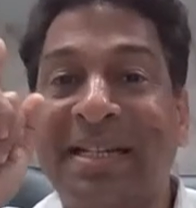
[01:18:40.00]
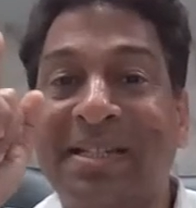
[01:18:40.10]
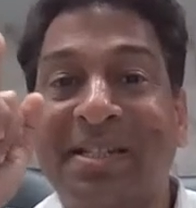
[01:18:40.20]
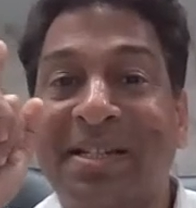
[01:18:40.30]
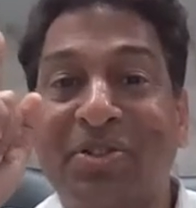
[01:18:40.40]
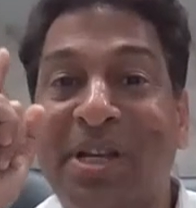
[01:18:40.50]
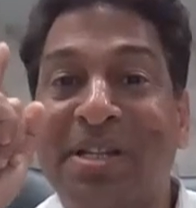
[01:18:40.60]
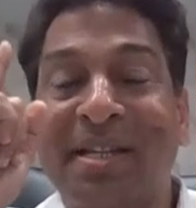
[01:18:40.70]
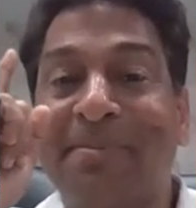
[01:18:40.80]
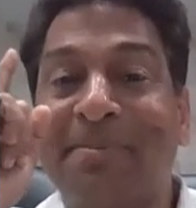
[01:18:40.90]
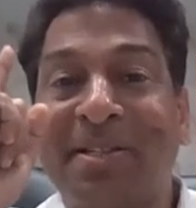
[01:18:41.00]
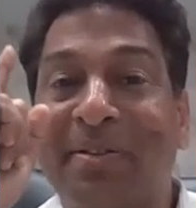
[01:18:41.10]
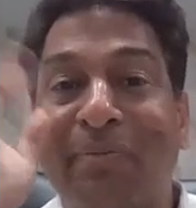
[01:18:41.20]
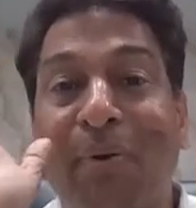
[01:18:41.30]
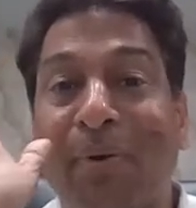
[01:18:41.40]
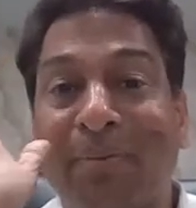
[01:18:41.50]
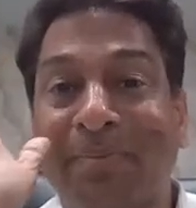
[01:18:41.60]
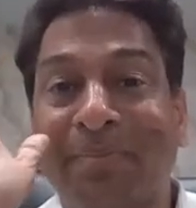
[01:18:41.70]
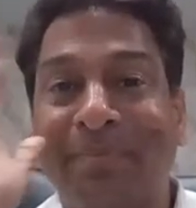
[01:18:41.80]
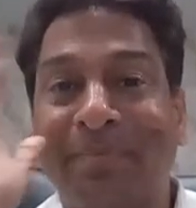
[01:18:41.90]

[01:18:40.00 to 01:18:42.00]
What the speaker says: Section 16 subsection 4.